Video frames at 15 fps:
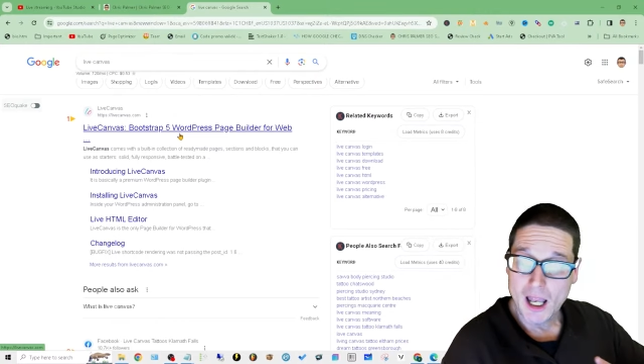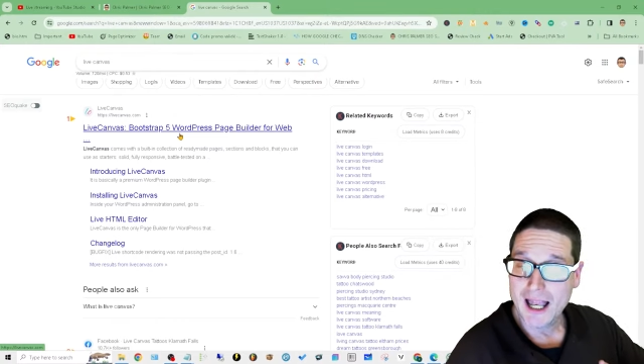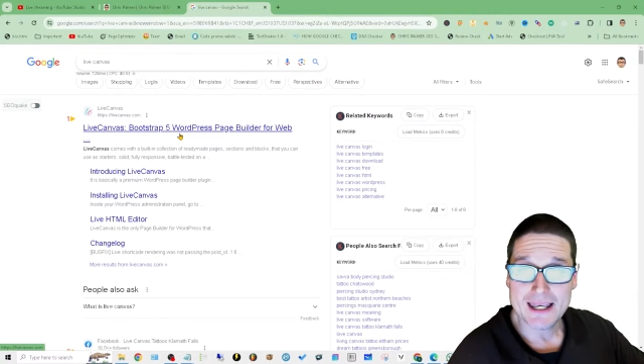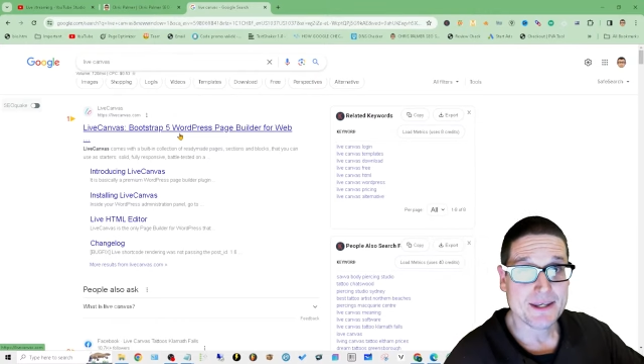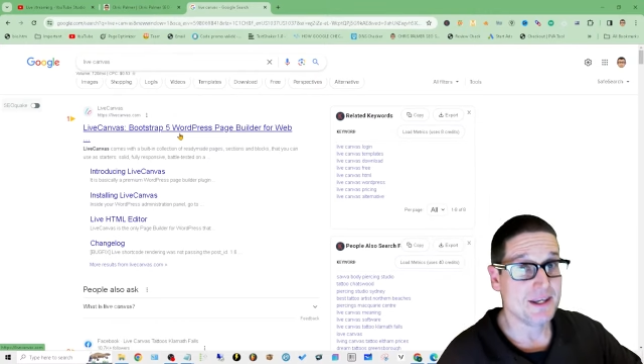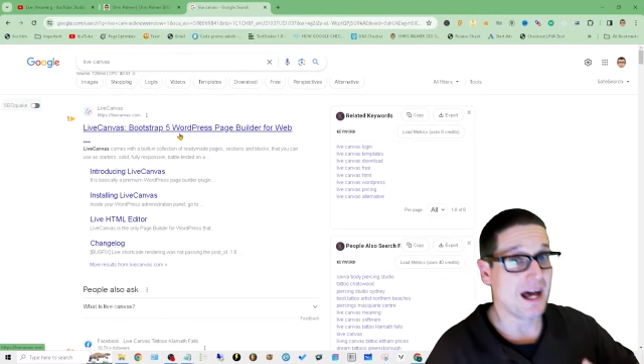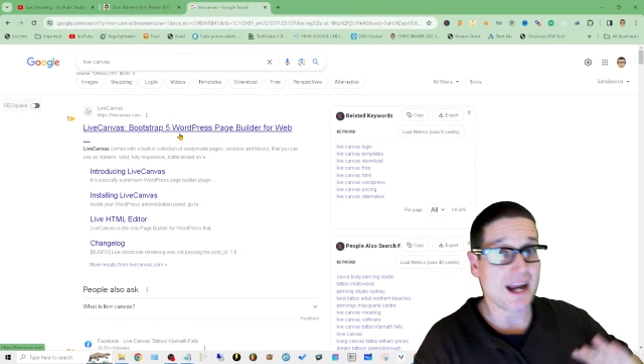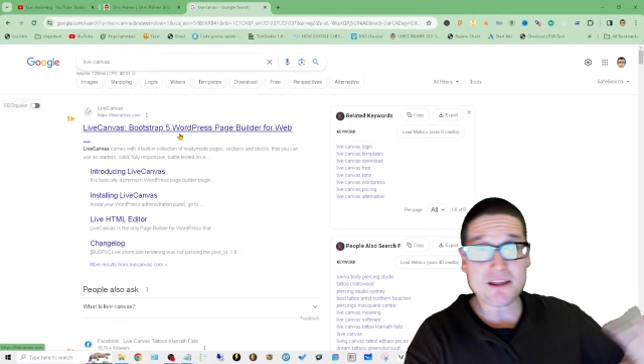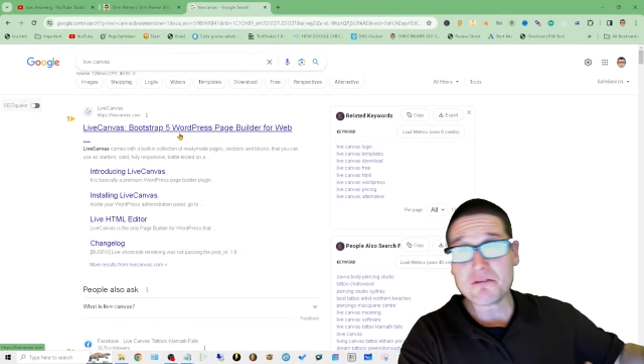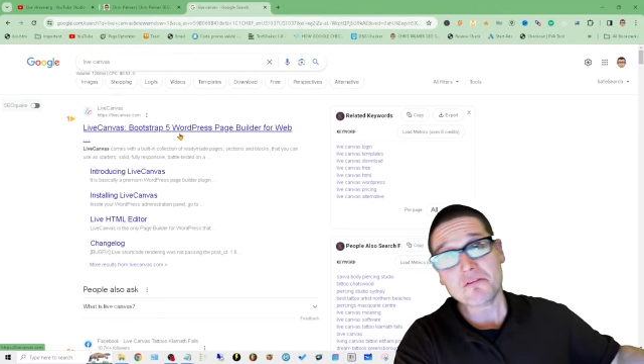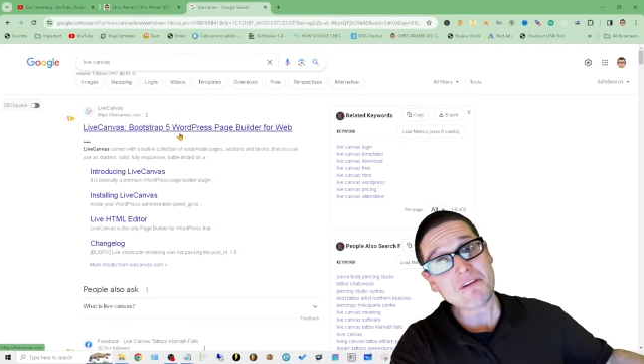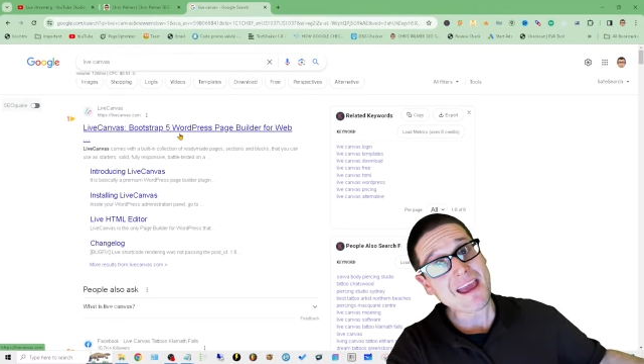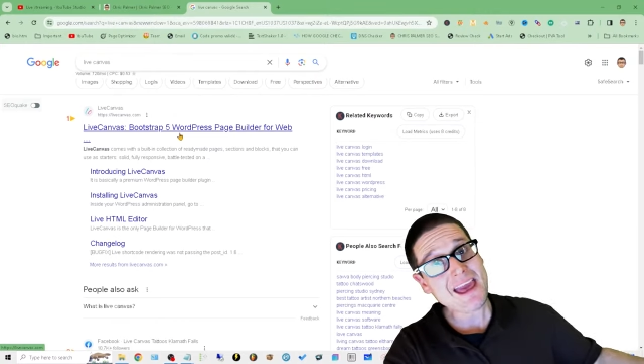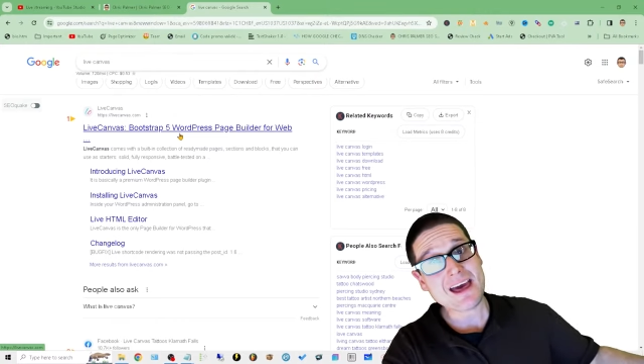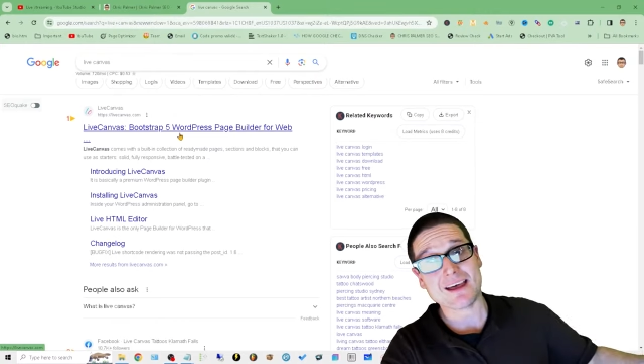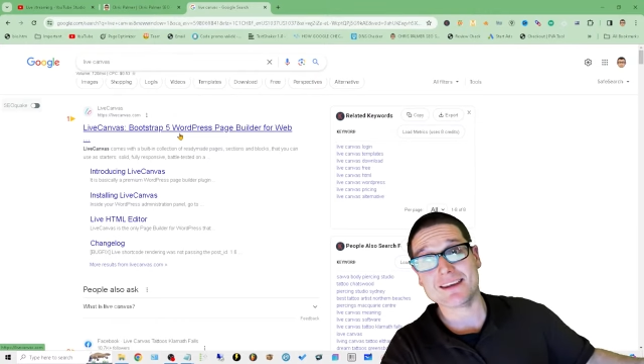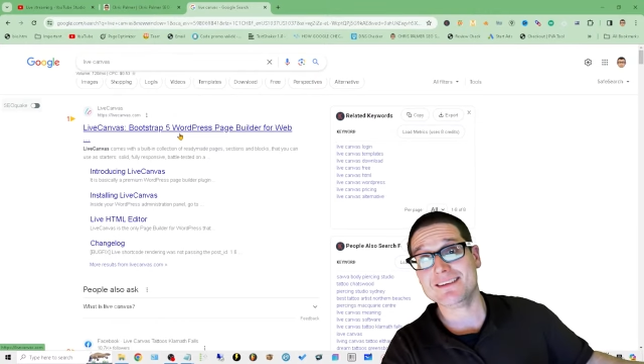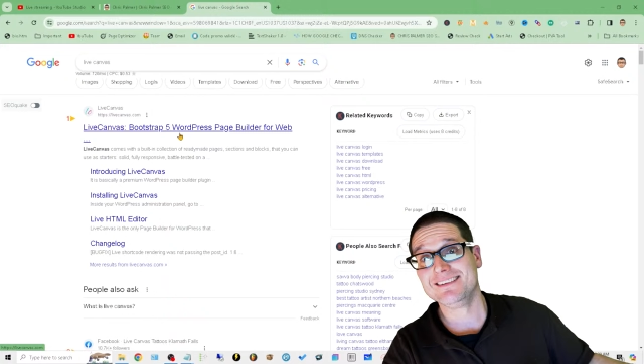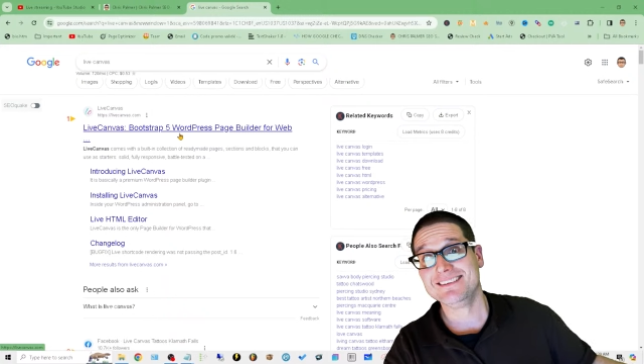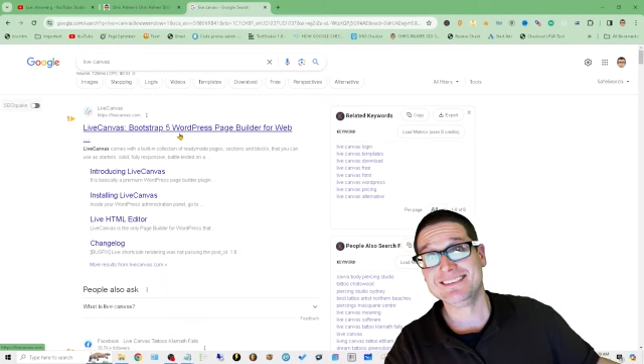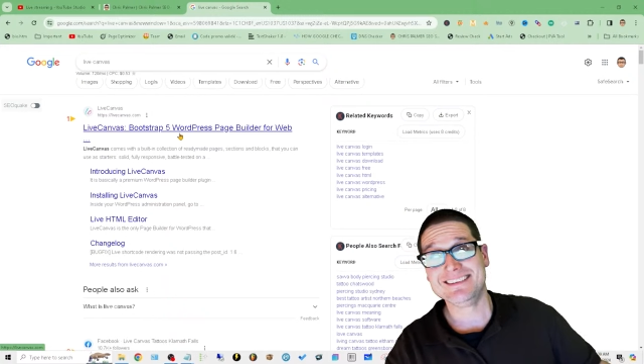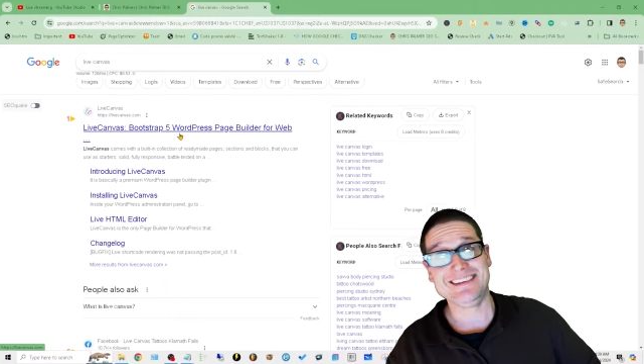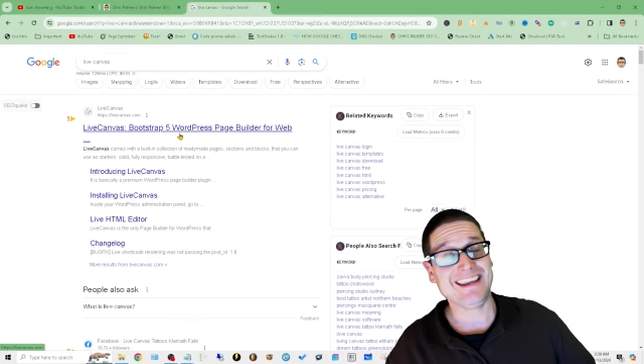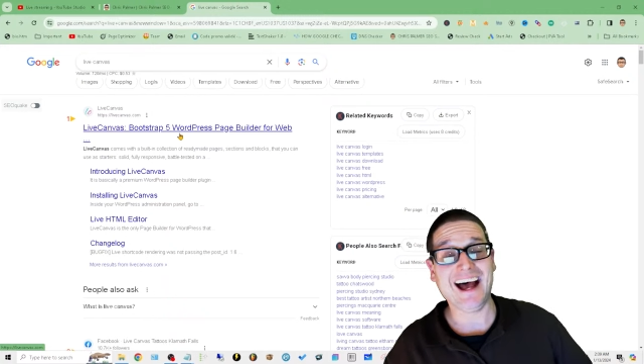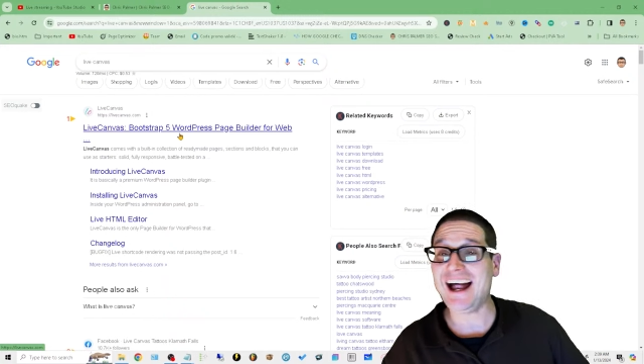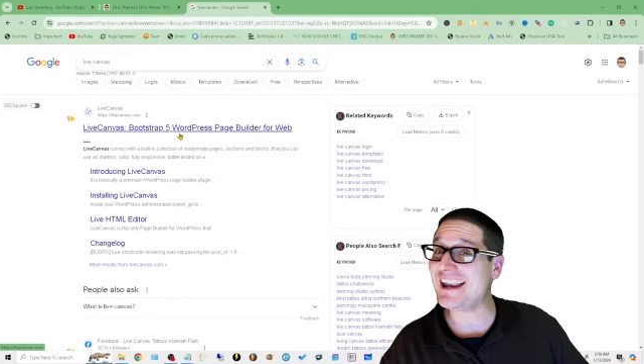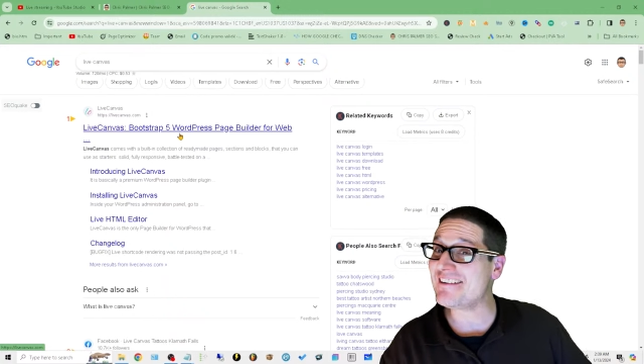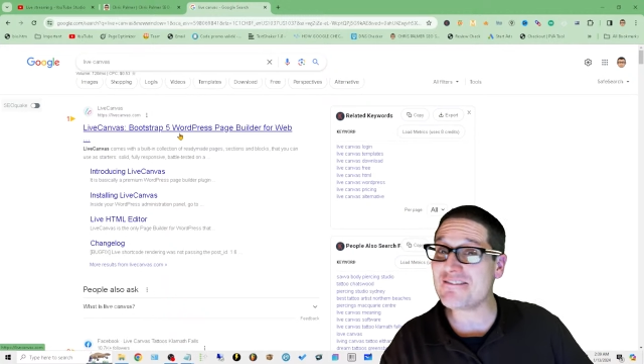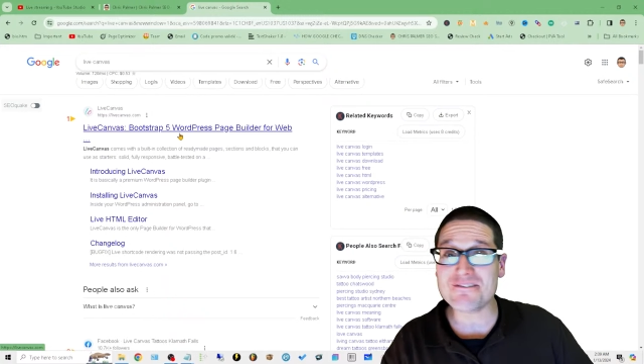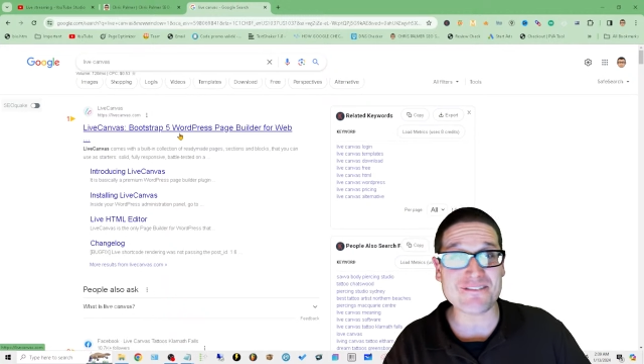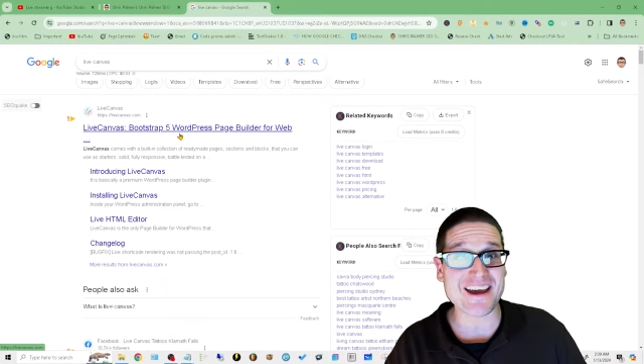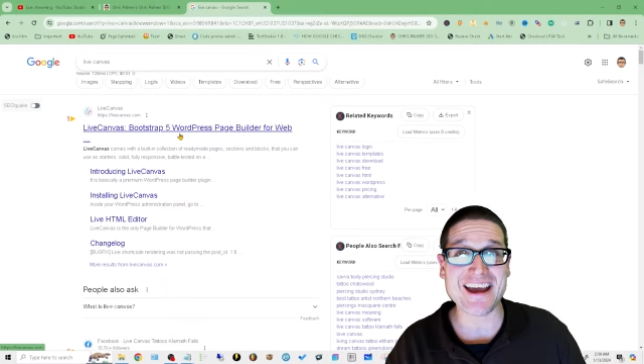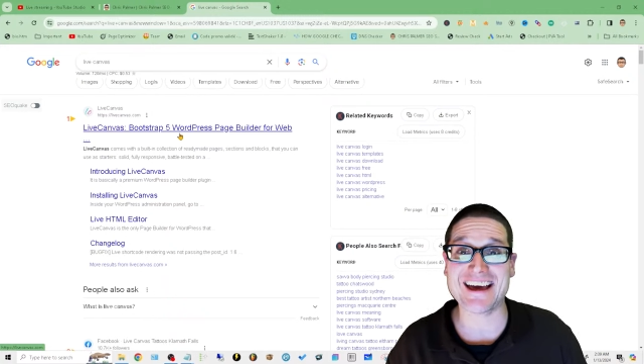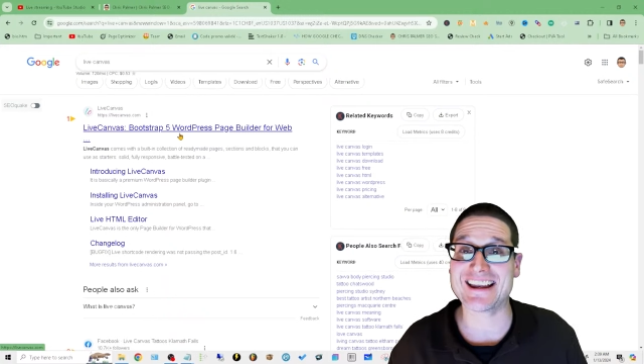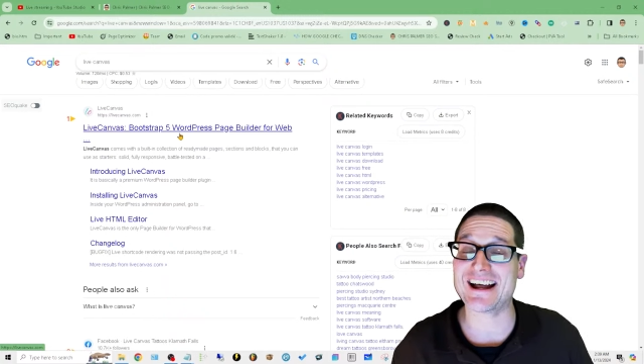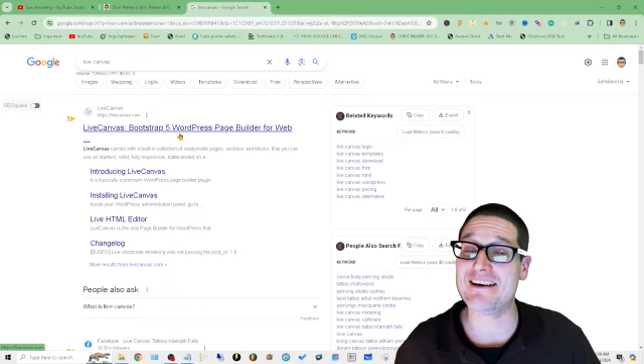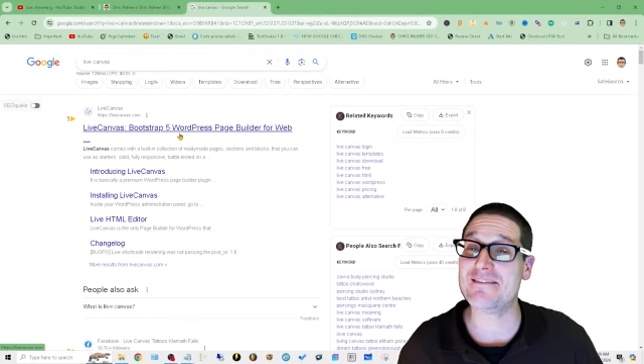Not a fan. Not a fan.